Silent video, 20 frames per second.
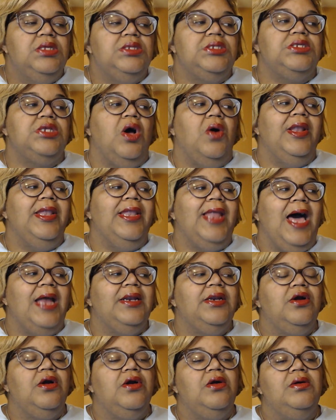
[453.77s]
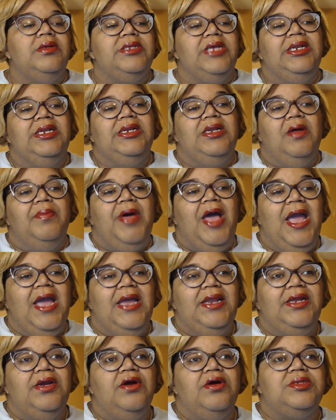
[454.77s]
So a lot of the girls ended up
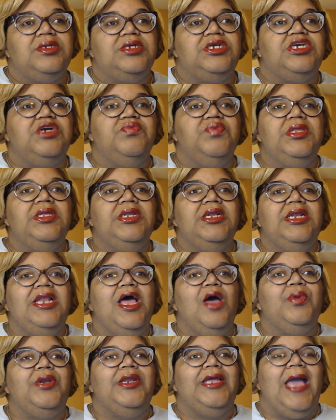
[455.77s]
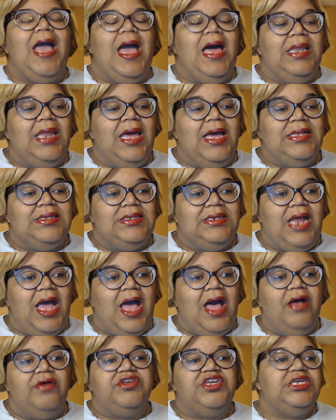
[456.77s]
hating her. So she really didn't have any allies in the house.